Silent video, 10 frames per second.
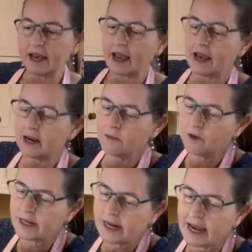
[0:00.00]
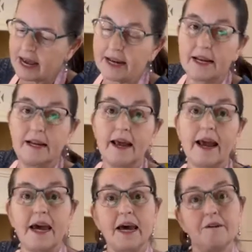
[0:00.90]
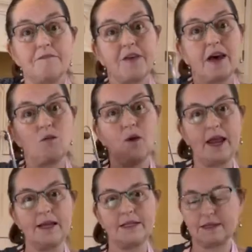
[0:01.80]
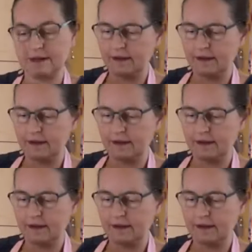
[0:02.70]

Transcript: And I'm going to add in half that weight,